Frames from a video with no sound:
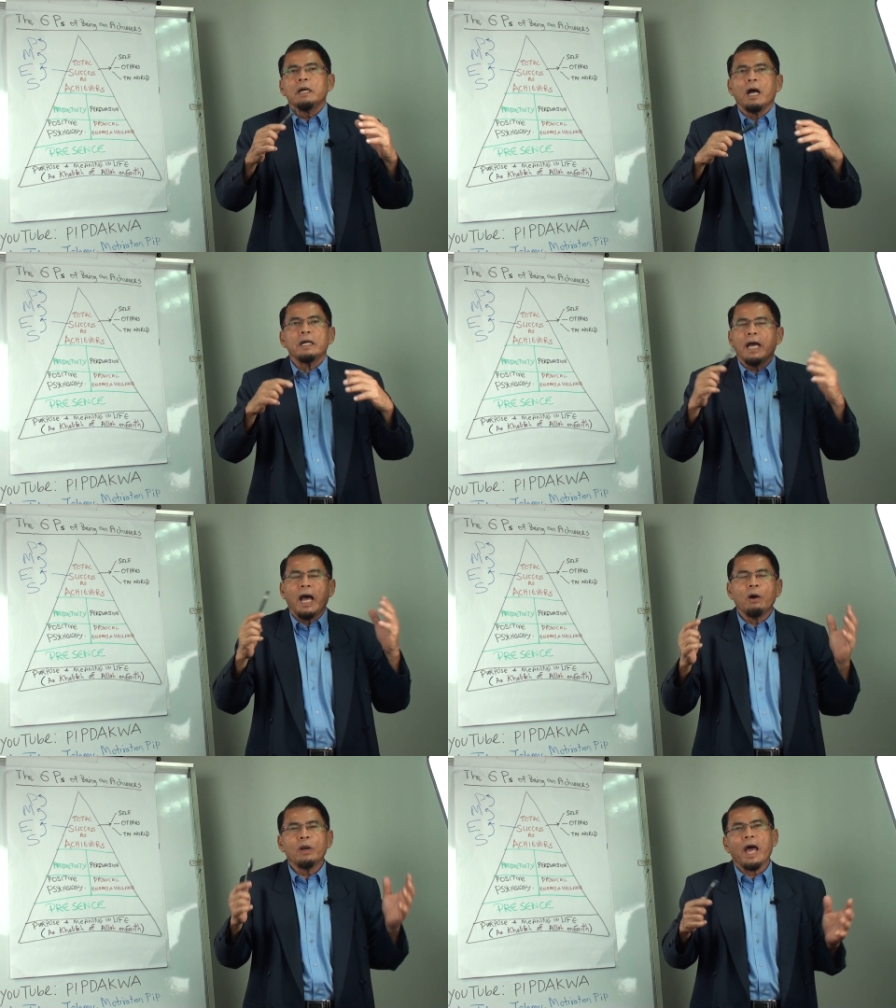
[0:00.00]
uh, the
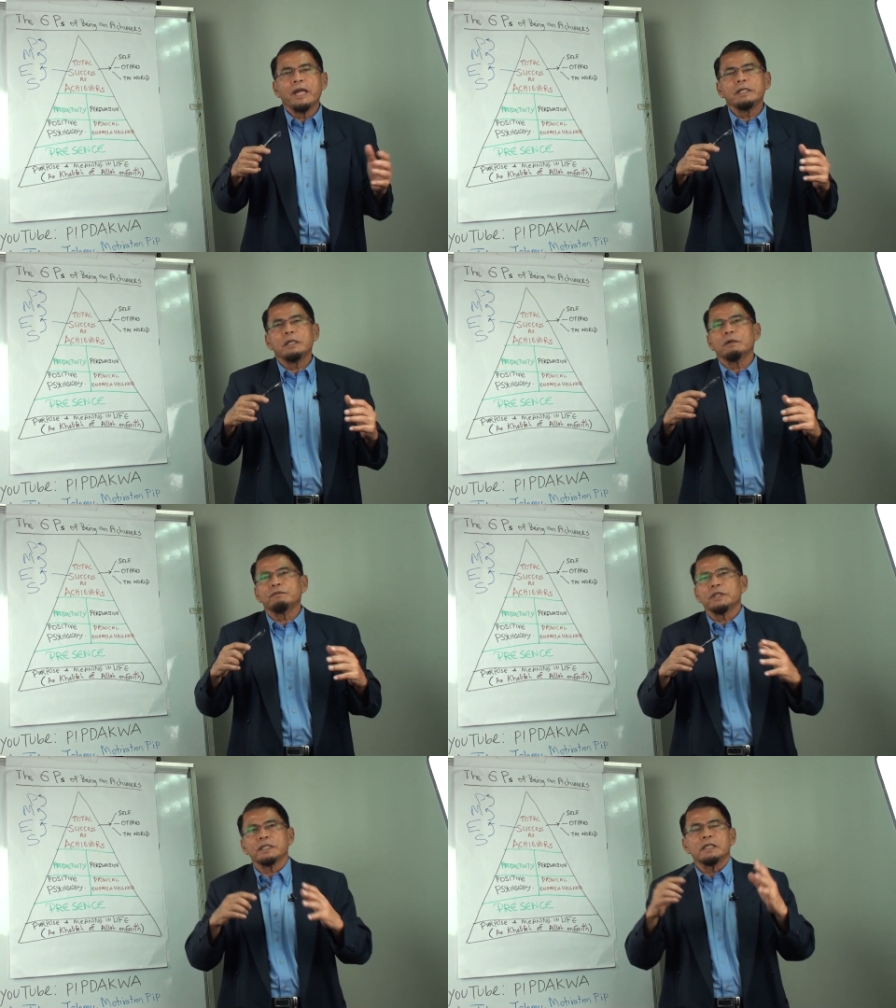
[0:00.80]
whole idea
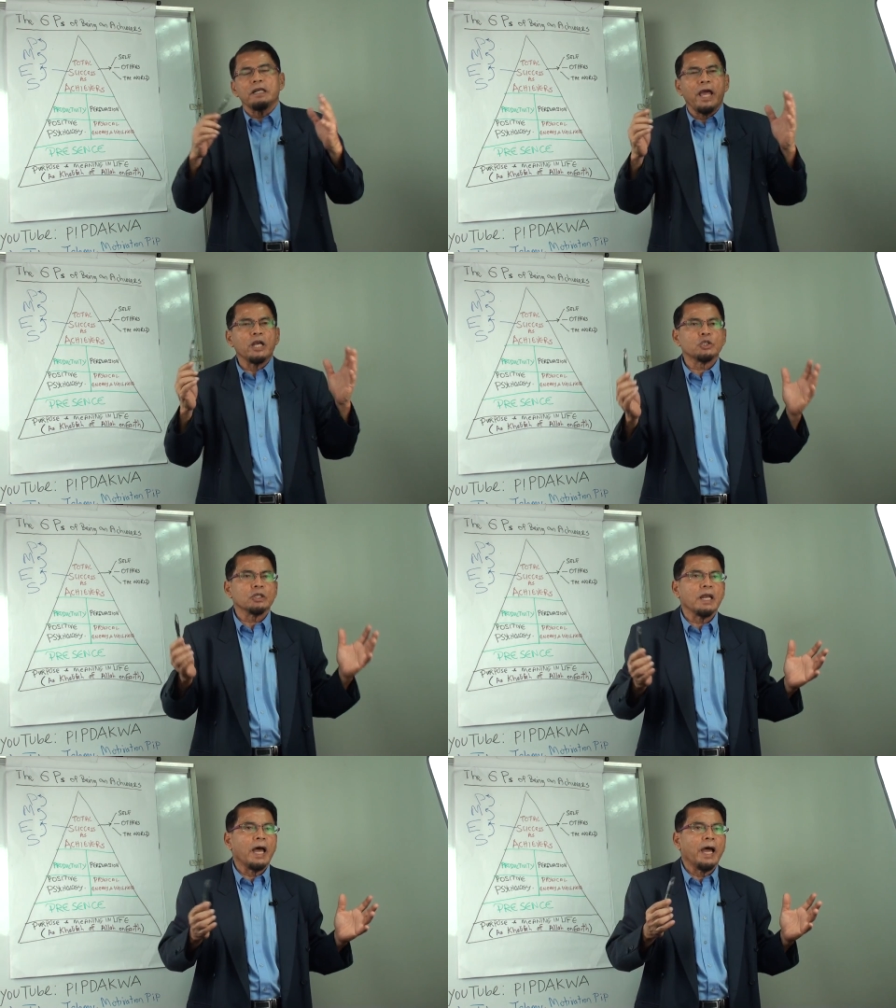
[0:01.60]
of just
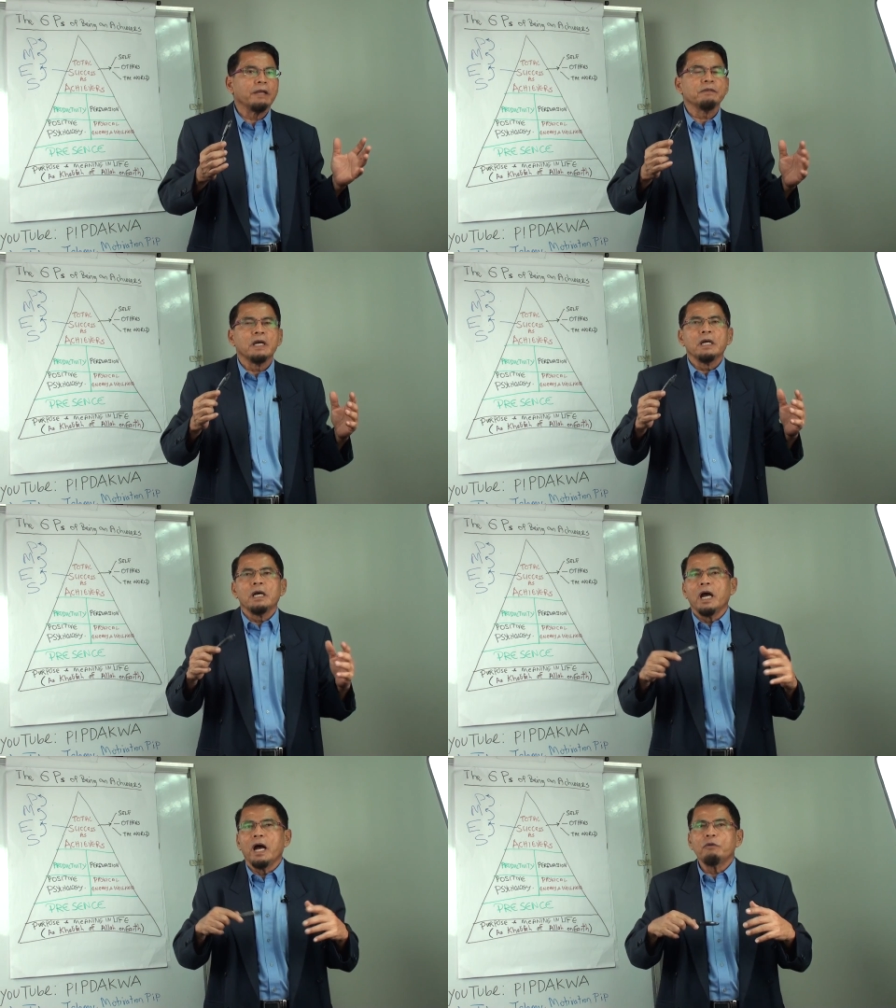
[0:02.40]
leisure life,
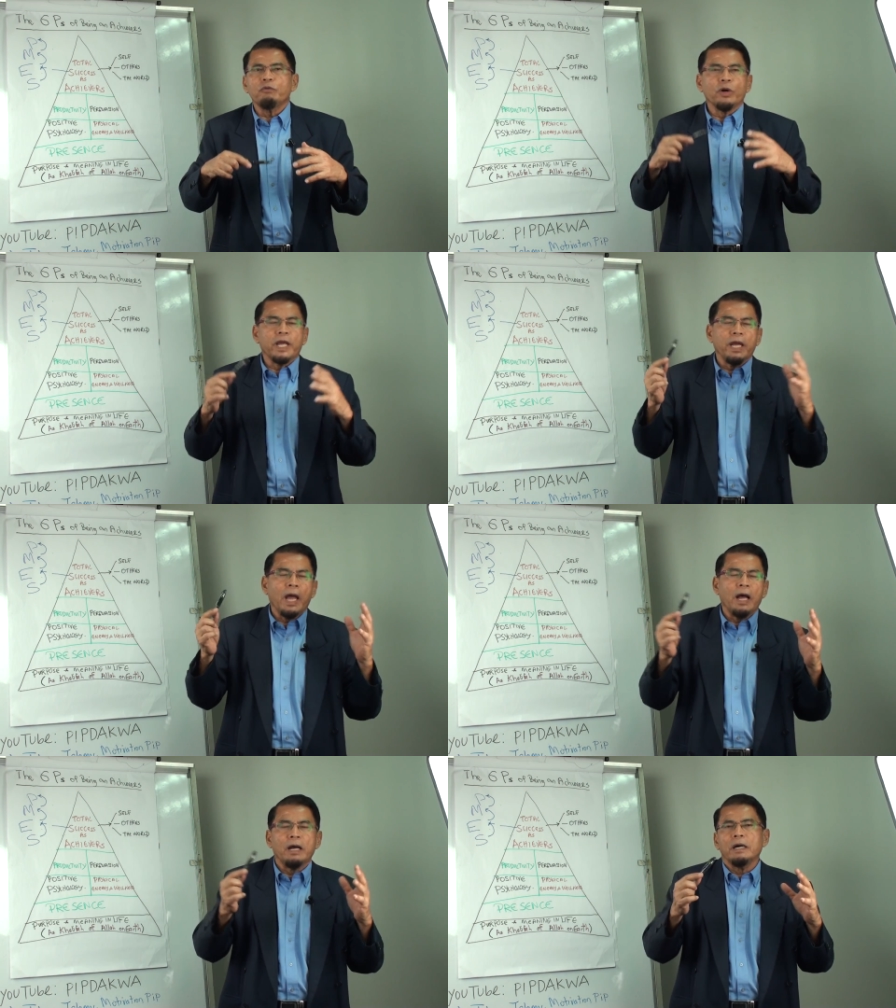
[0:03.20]
uh, voc-
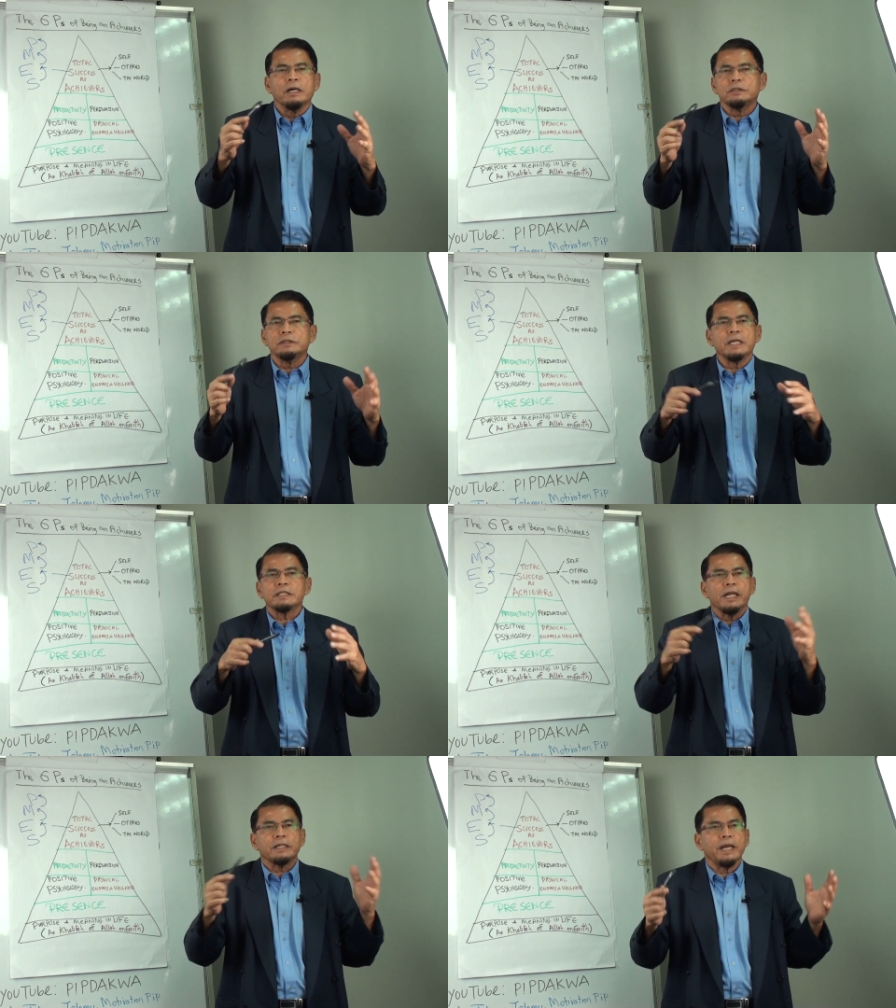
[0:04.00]
uh,
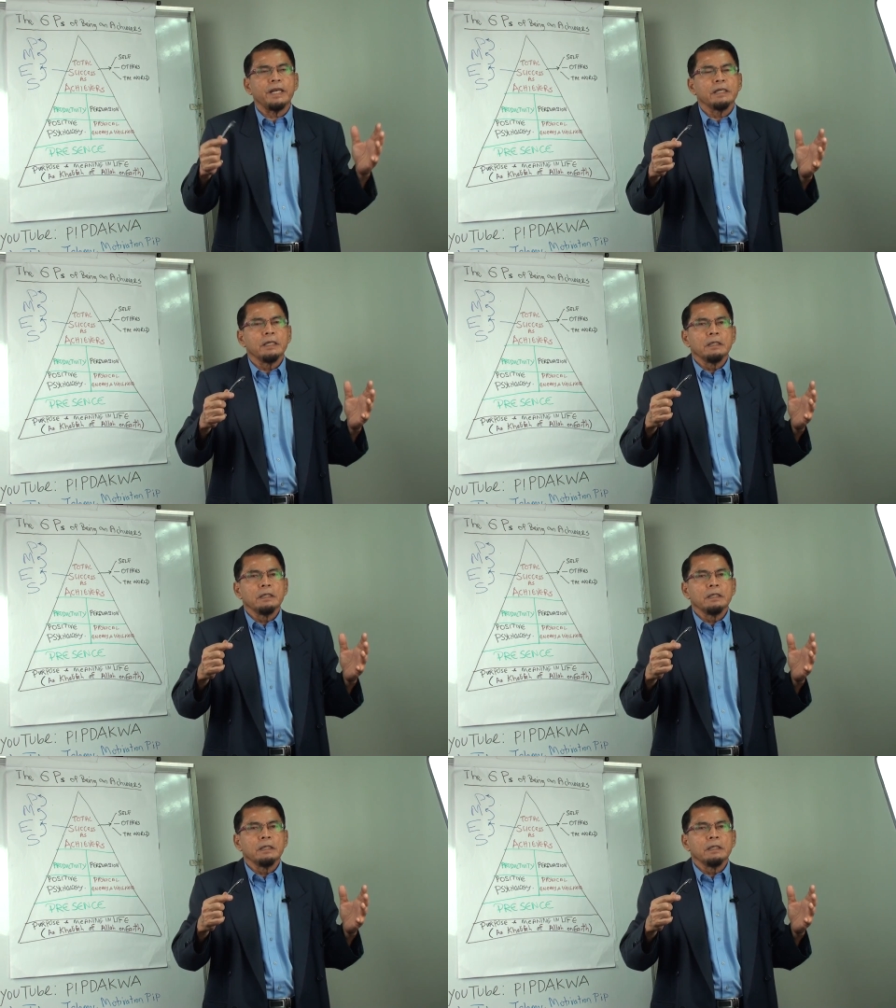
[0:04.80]
things like that.